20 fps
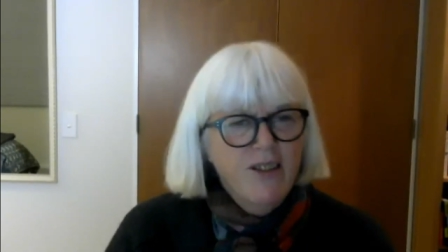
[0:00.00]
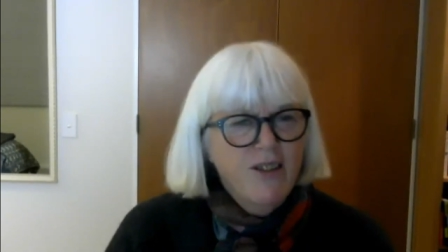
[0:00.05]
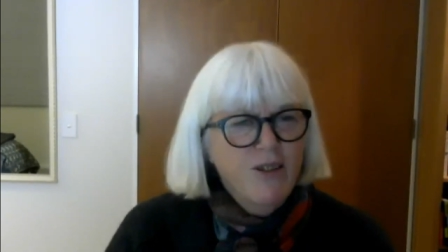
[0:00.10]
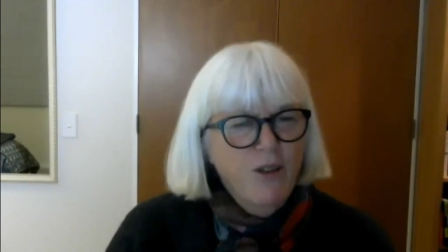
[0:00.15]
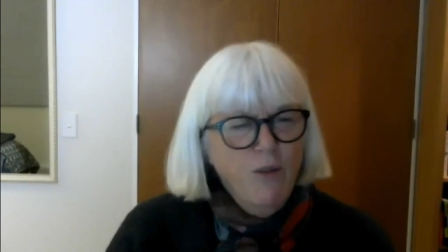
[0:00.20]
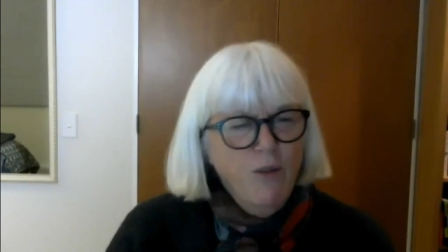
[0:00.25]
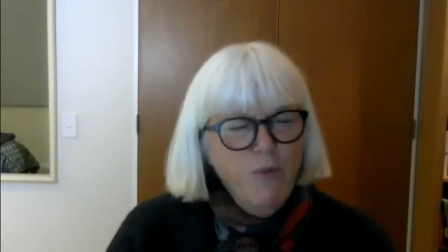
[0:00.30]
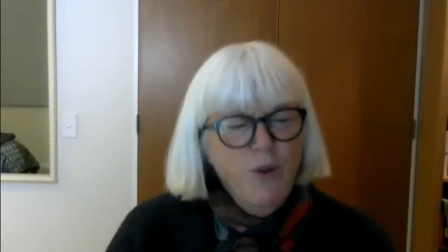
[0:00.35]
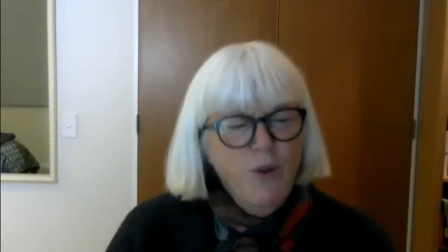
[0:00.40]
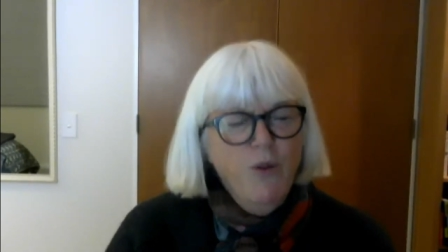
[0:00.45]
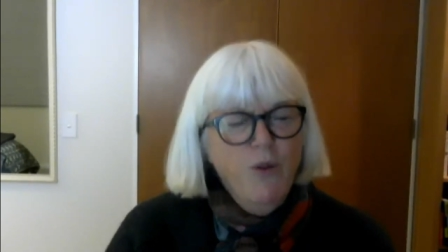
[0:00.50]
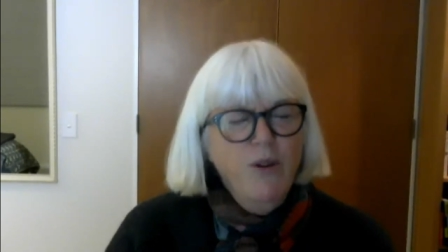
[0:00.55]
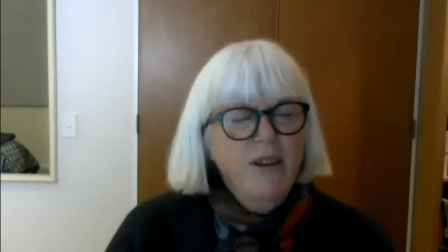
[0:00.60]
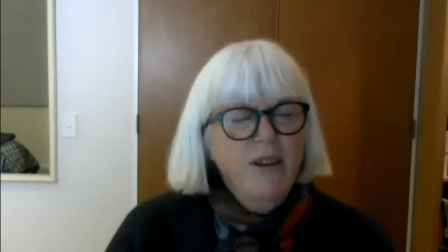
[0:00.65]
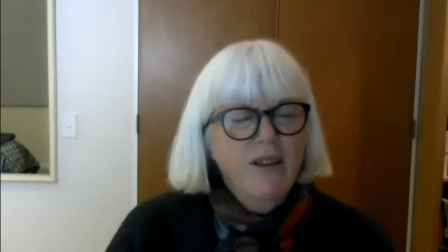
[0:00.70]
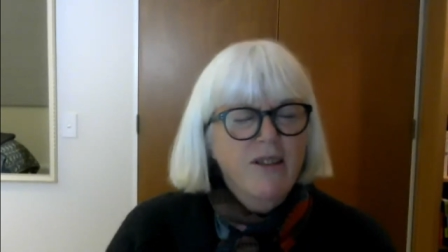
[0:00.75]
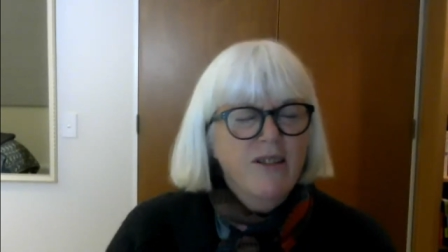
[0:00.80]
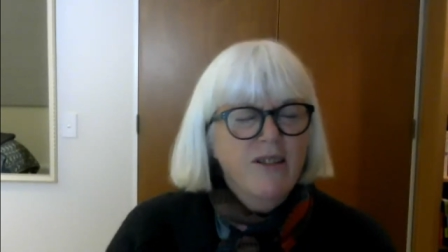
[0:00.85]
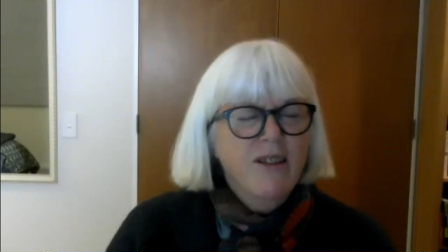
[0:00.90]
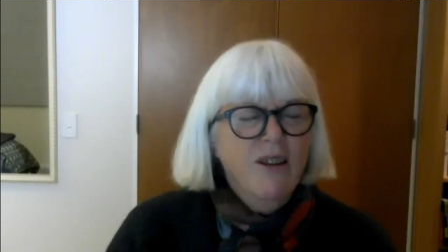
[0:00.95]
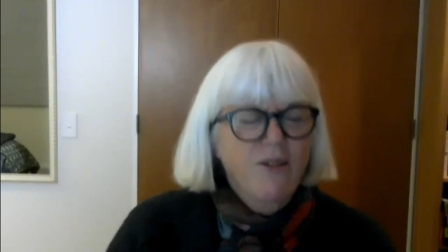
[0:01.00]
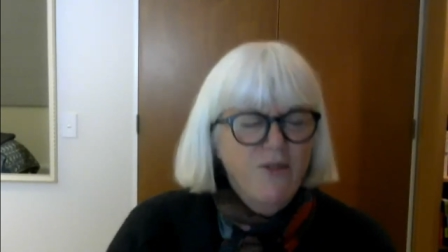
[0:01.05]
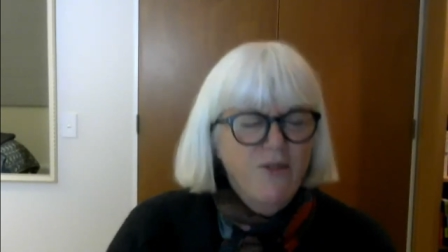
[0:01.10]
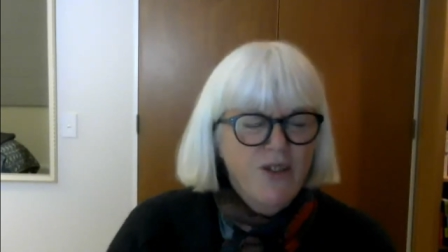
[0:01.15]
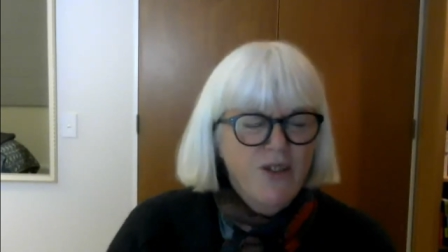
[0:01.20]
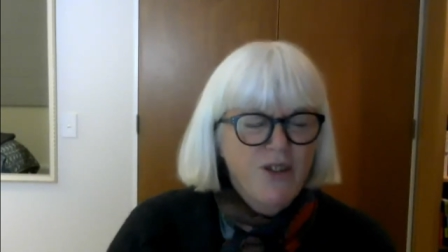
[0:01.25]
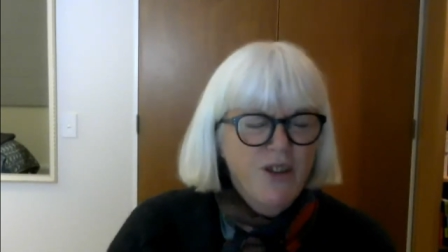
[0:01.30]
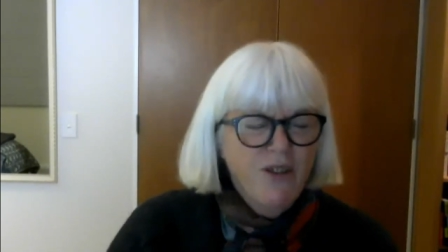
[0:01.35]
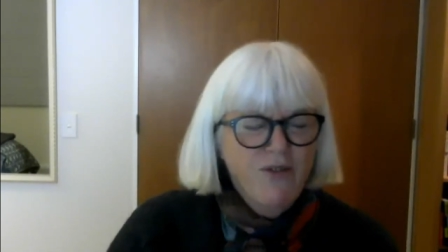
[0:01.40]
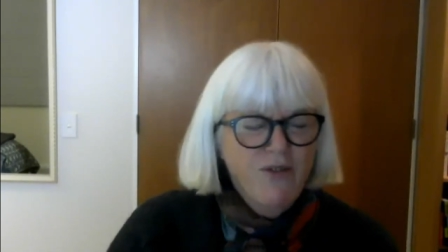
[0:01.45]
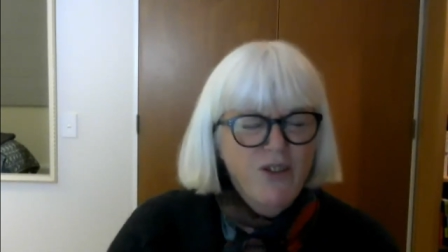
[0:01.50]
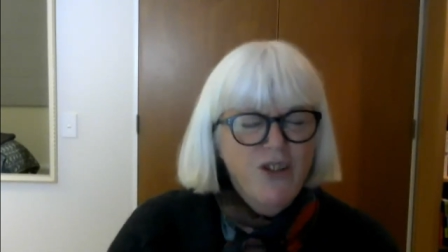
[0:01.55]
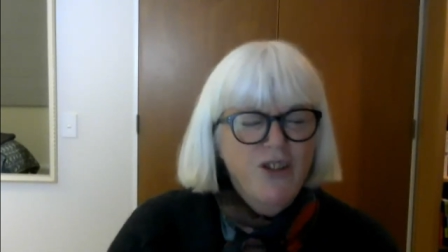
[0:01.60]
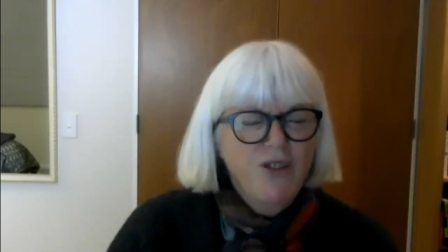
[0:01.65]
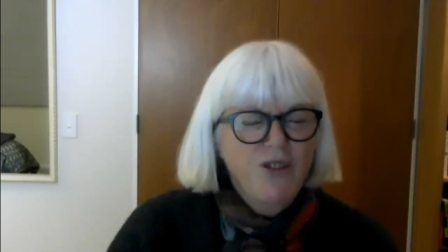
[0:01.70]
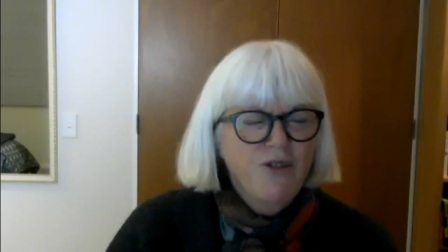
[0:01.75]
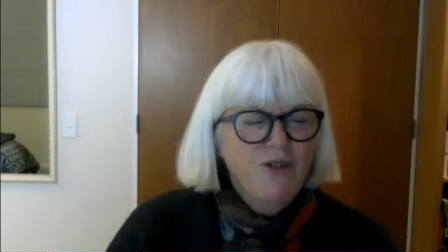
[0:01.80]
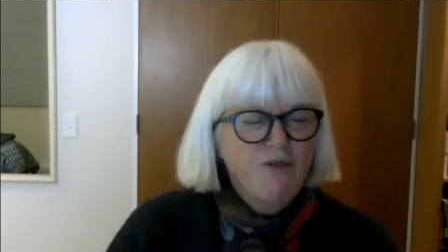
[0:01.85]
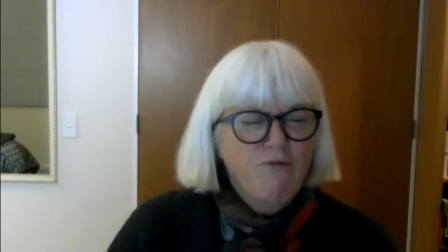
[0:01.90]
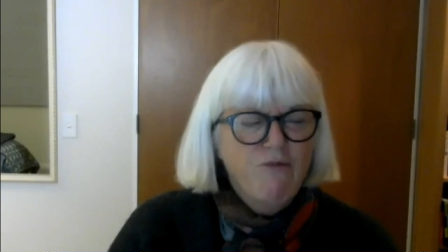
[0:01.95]
stop calling yourselves service
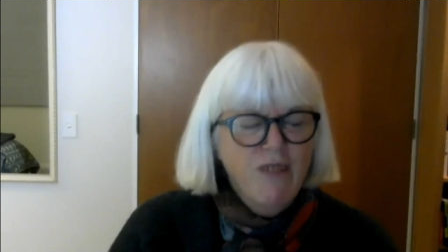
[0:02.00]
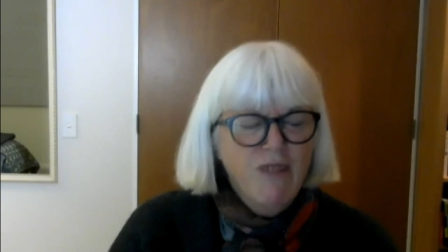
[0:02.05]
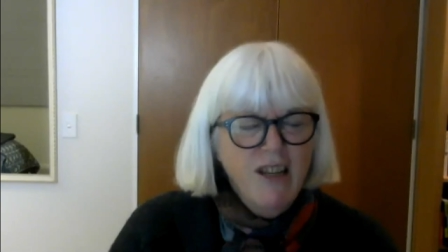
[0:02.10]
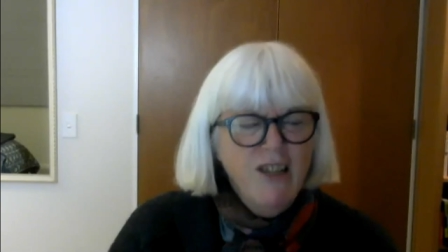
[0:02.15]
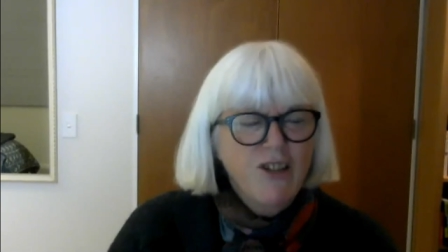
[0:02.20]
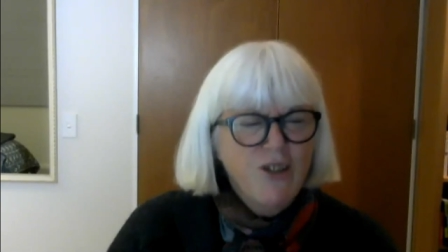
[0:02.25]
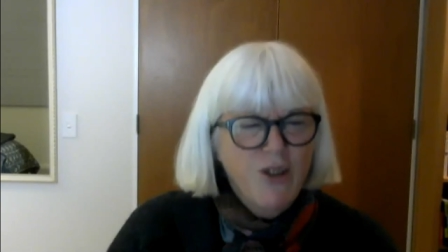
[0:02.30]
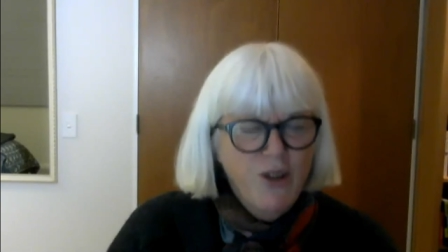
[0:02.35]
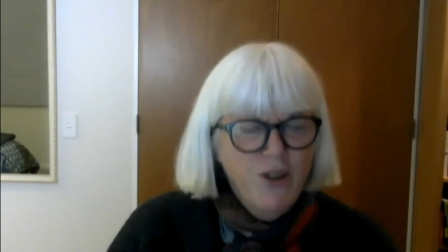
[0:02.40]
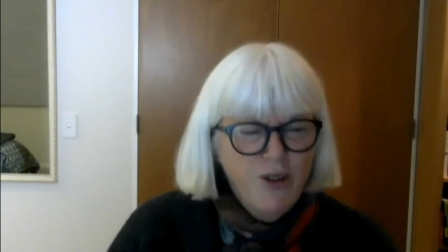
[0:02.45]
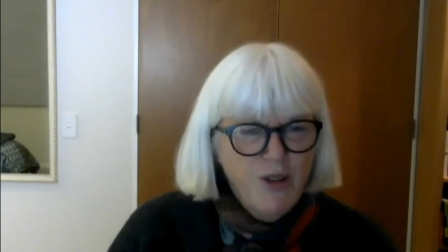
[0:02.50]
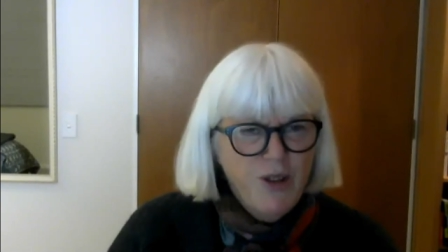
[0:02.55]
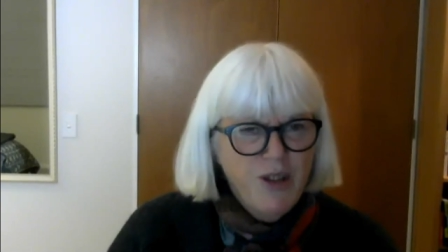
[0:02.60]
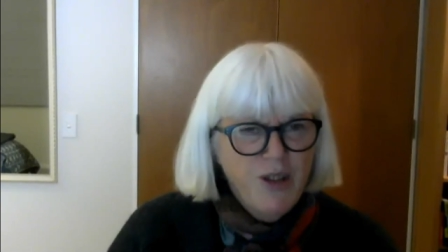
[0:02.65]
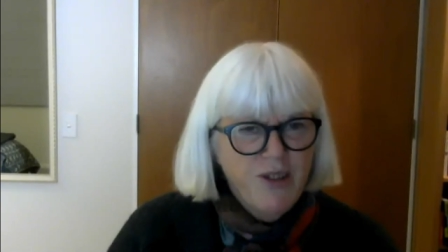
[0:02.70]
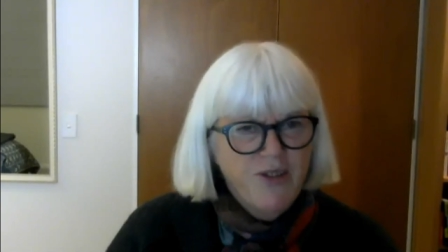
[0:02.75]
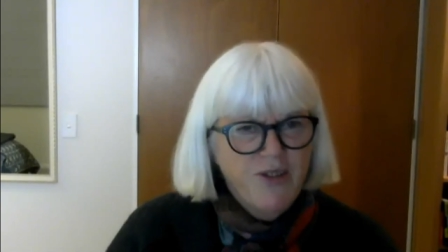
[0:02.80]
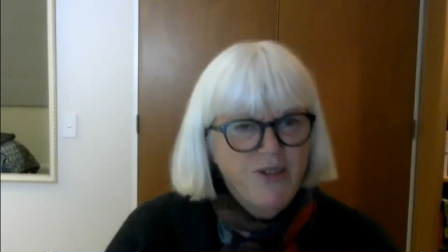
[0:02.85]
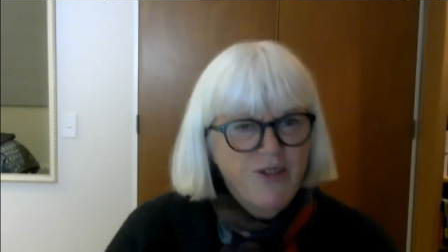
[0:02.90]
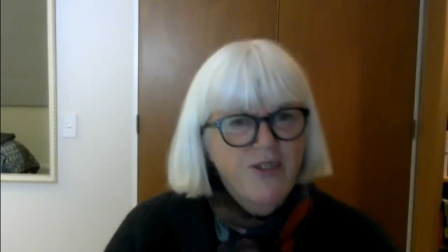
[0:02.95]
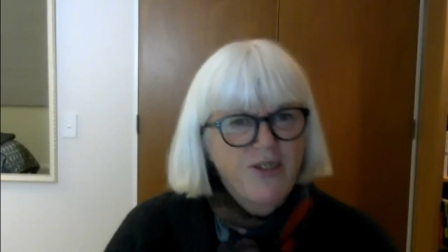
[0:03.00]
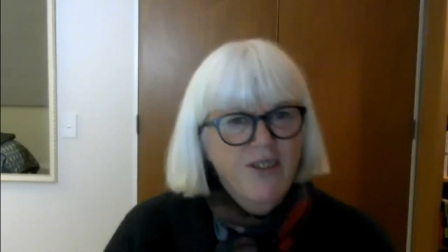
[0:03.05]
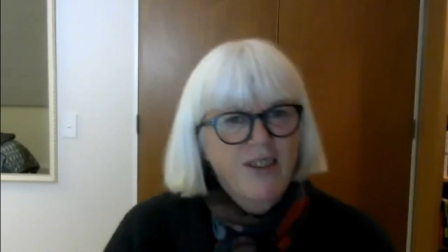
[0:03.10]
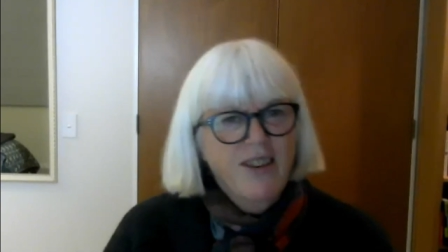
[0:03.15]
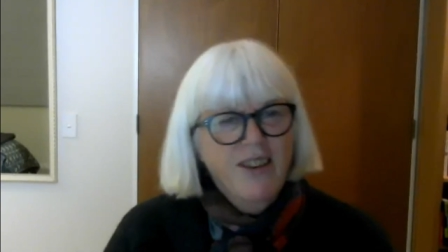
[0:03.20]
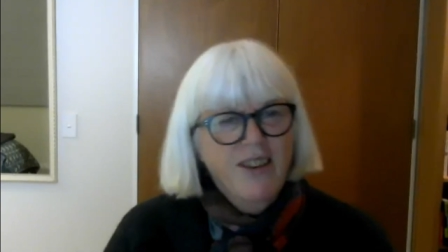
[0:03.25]
user researchers.